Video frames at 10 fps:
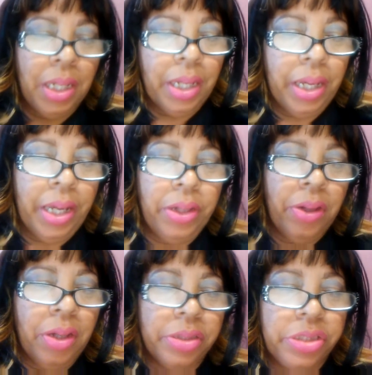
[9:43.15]
And
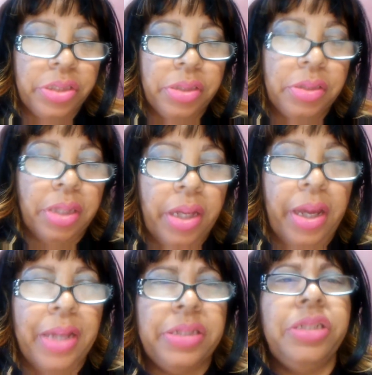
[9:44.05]

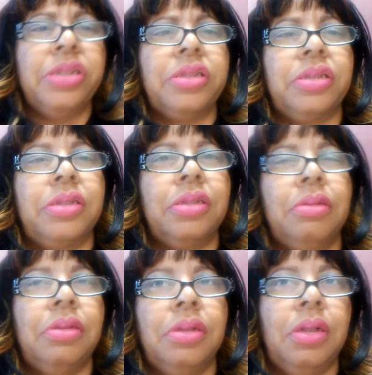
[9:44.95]
she's
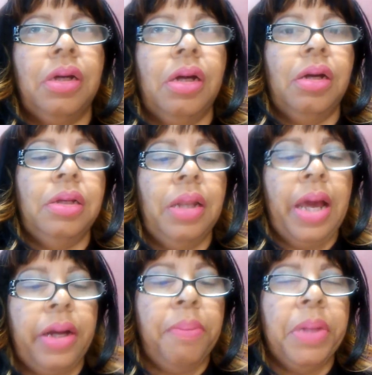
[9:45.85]

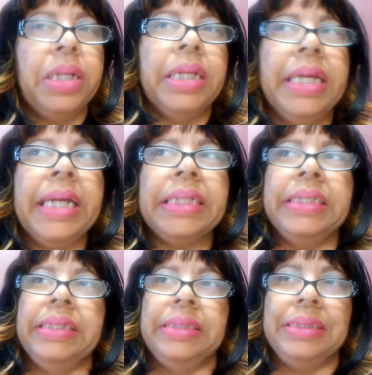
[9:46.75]
like a
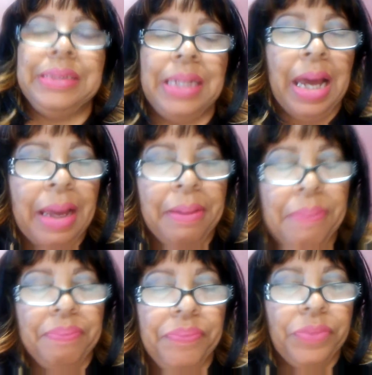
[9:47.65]
malignant
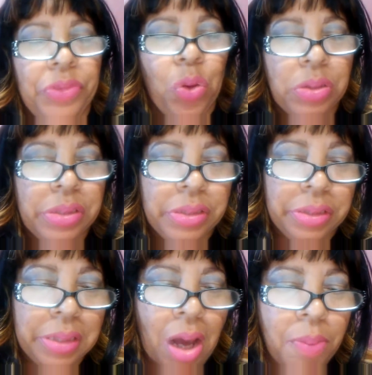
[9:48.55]
type
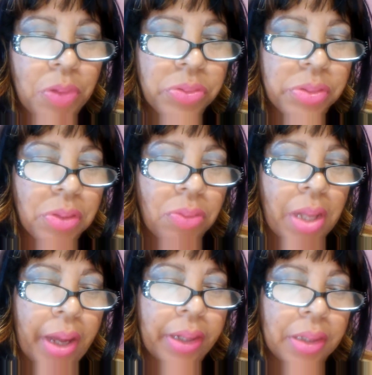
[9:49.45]
narcissist, almost
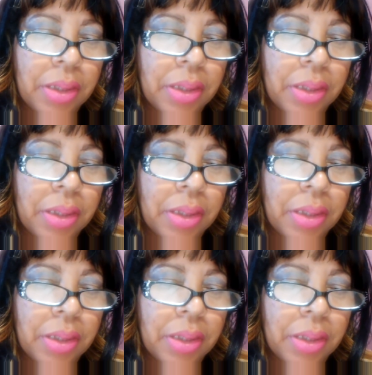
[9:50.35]
unlike